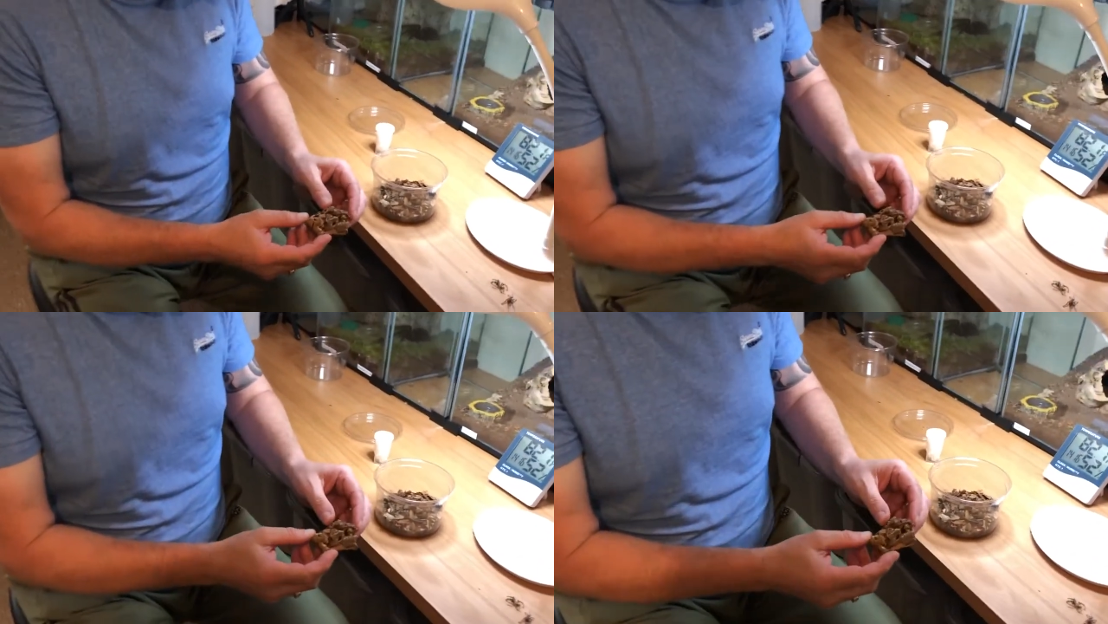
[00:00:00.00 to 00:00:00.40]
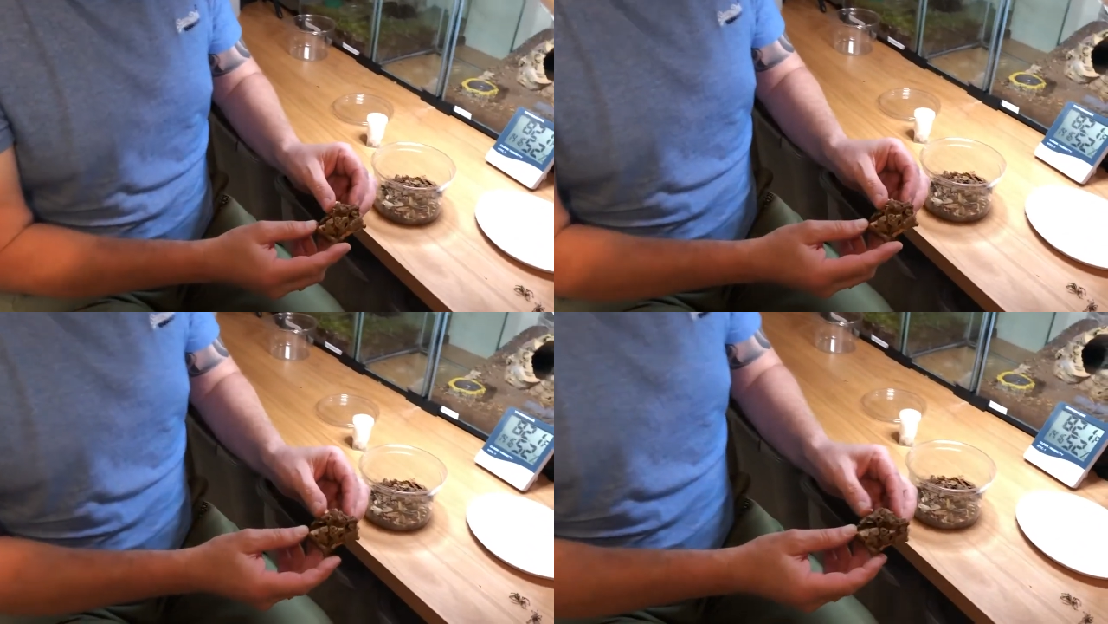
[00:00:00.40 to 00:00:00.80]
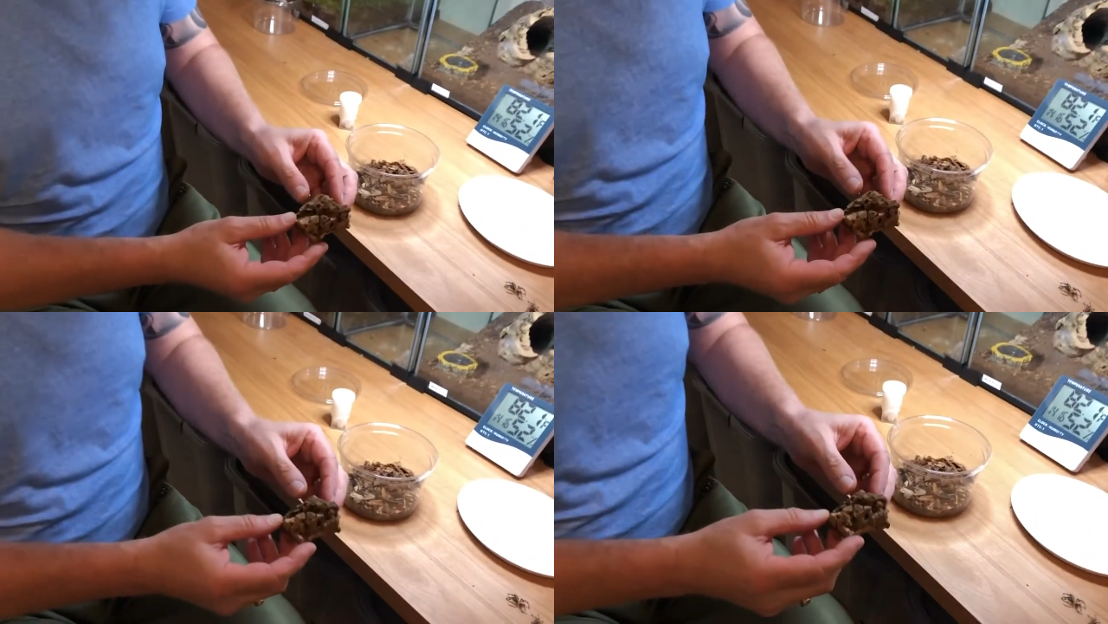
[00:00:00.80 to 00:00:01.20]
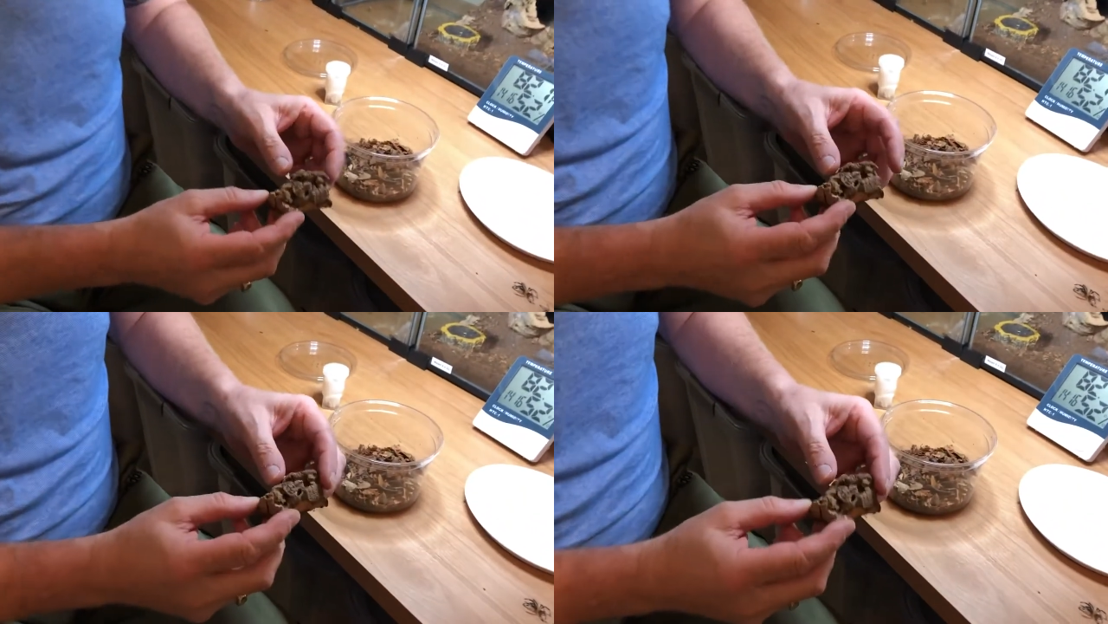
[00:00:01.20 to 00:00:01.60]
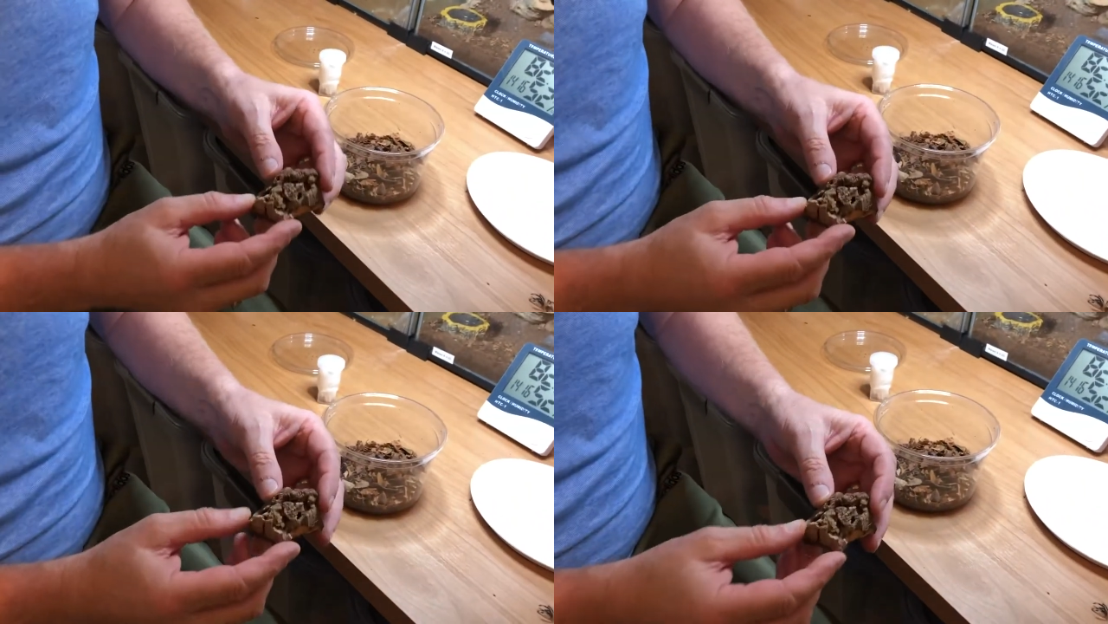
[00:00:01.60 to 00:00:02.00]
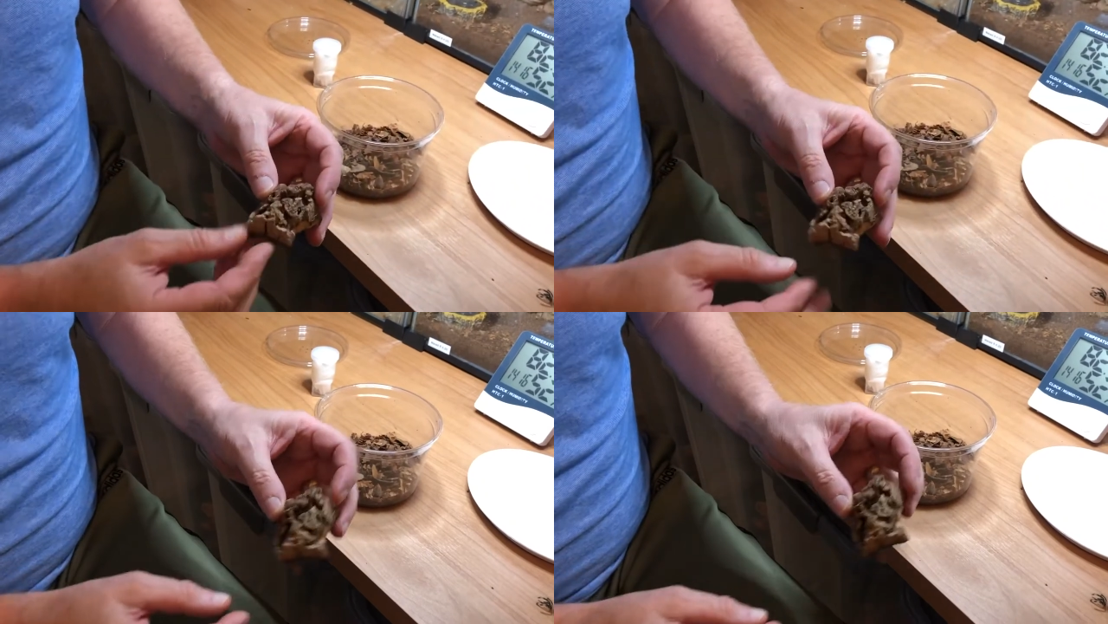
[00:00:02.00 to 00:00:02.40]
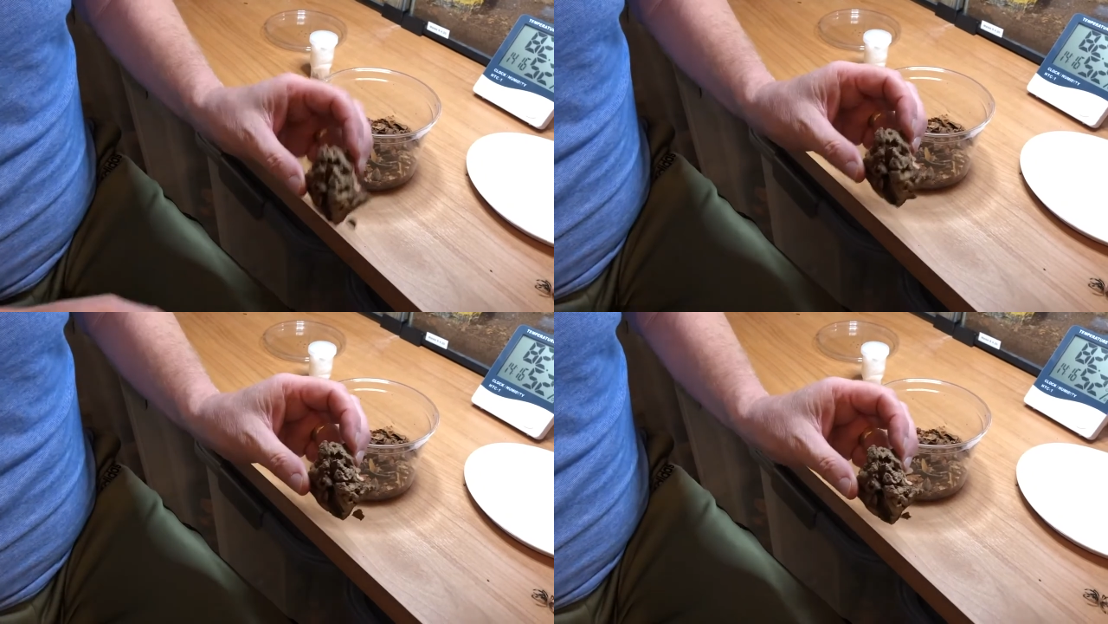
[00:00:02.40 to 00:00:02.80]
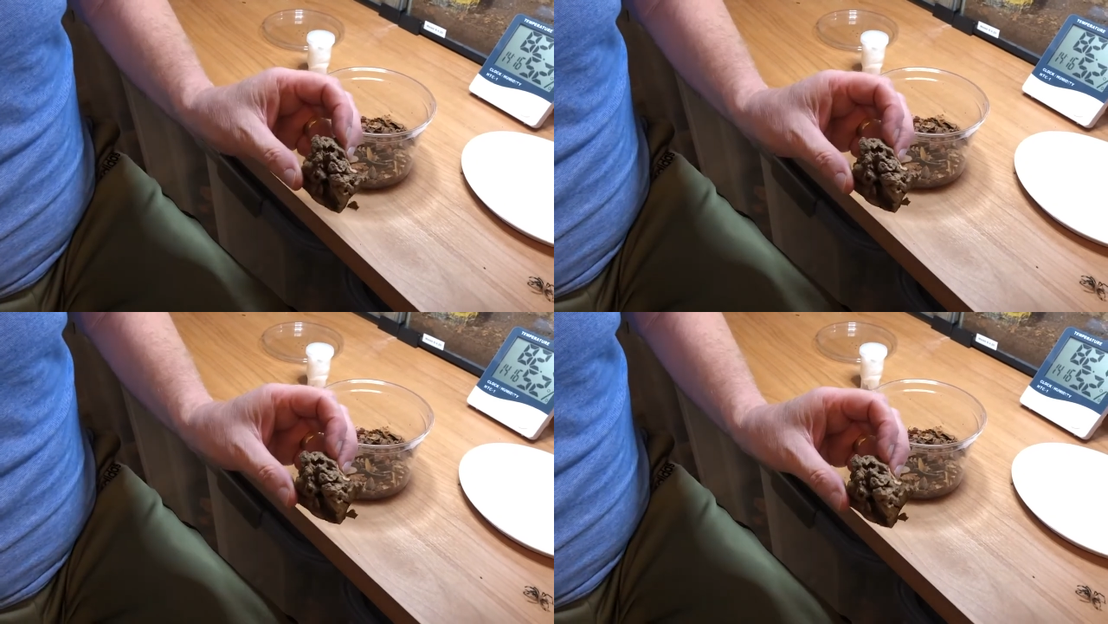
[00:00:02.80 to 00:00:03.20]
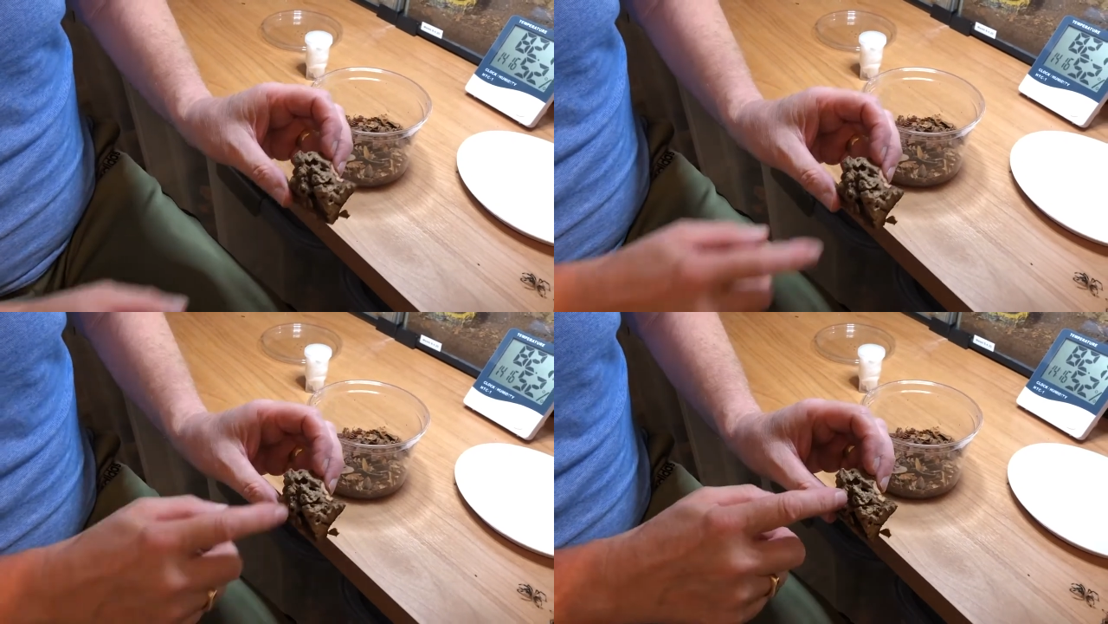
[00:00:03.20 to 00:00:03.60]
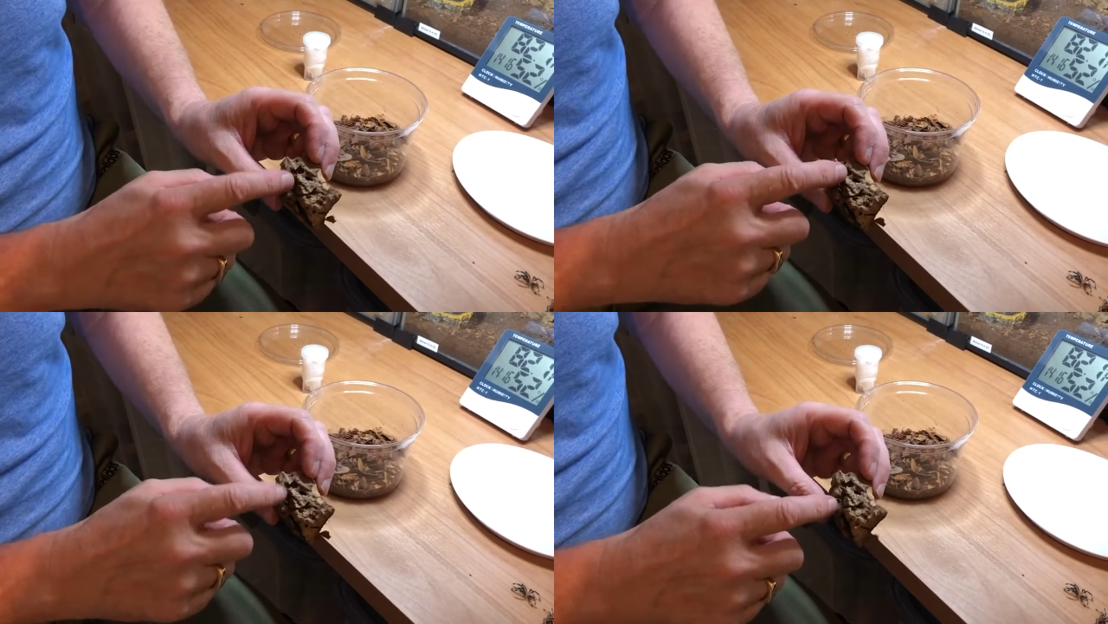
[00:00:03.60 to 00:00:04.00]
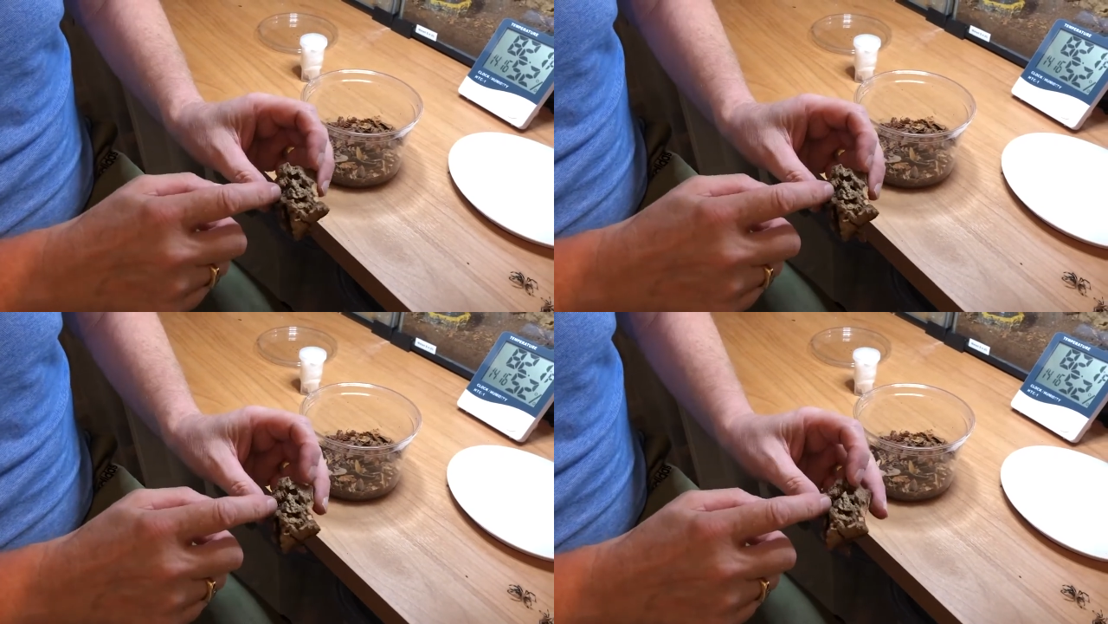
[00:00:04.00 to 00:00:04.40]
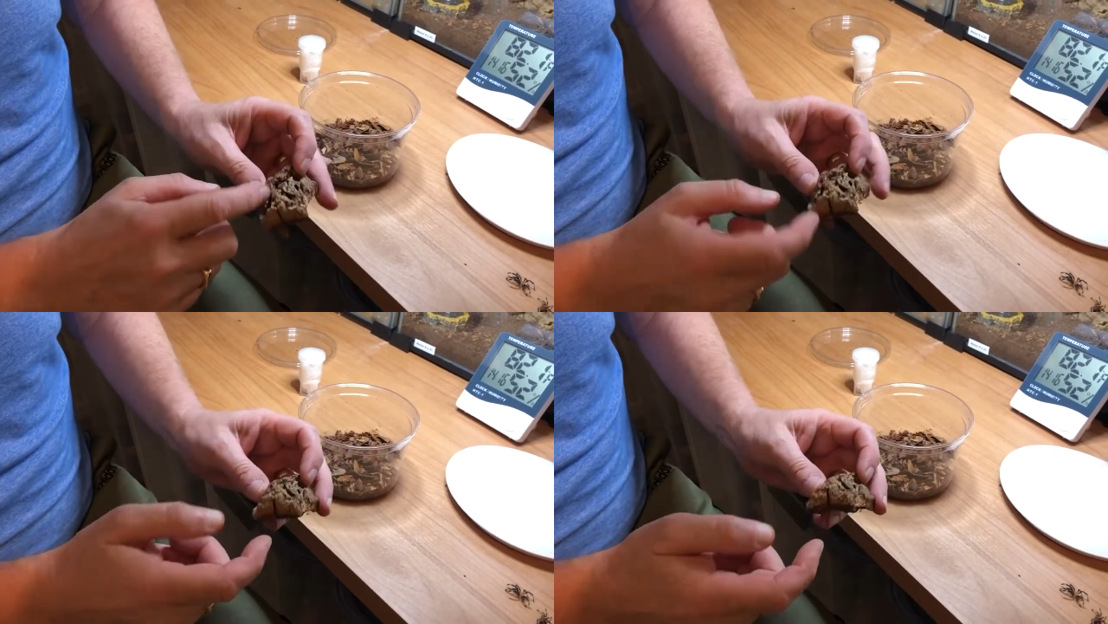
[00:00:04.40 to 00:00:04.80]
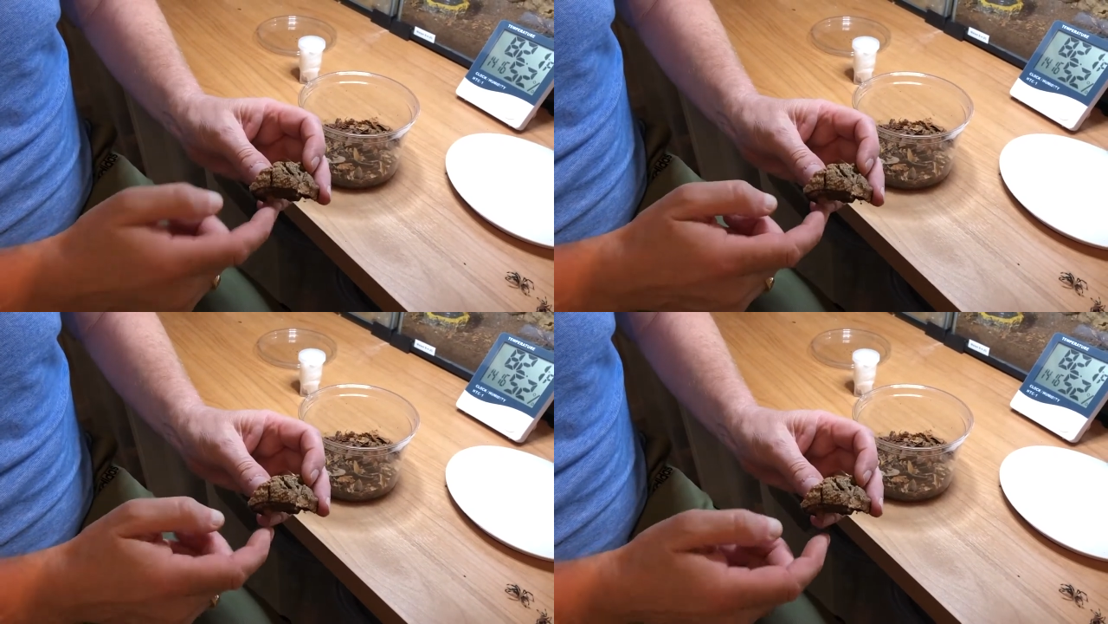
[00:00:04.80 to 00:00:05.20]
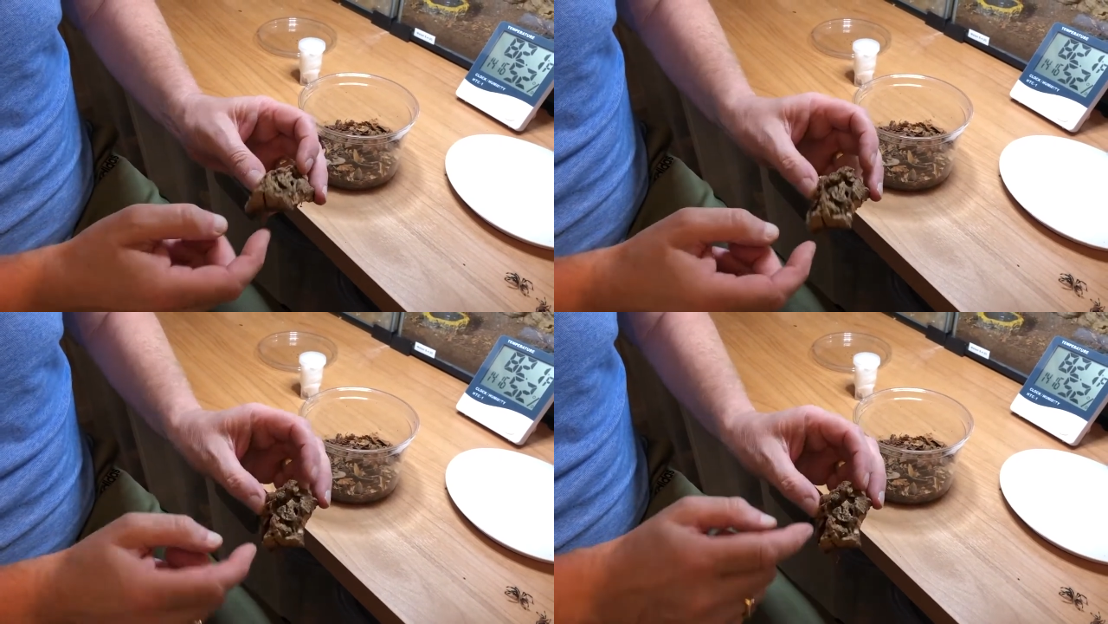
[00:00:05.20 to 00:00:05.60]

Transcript: [unreadable: no face in view]